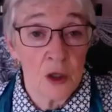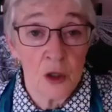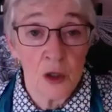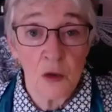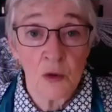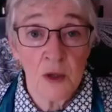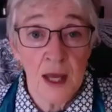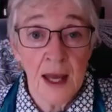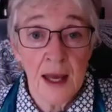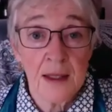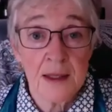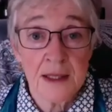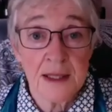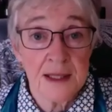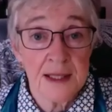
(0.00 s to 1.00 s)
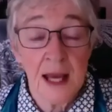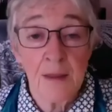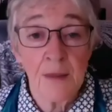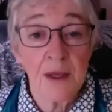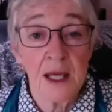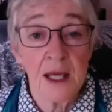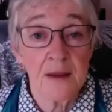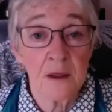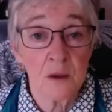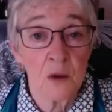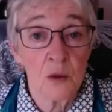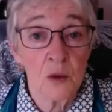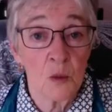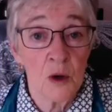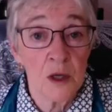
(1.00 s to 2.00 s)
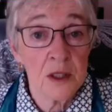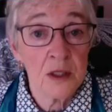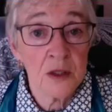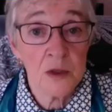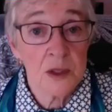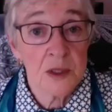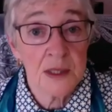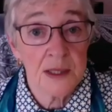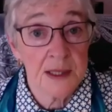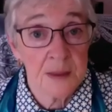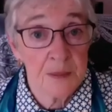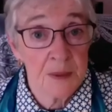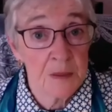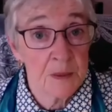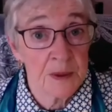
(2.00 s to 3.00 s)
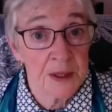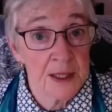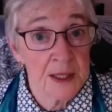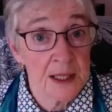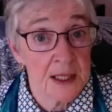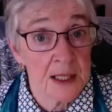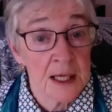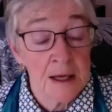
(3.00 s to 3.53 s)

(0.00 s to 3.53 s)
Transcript: you can't contaminate the local water sources that people need.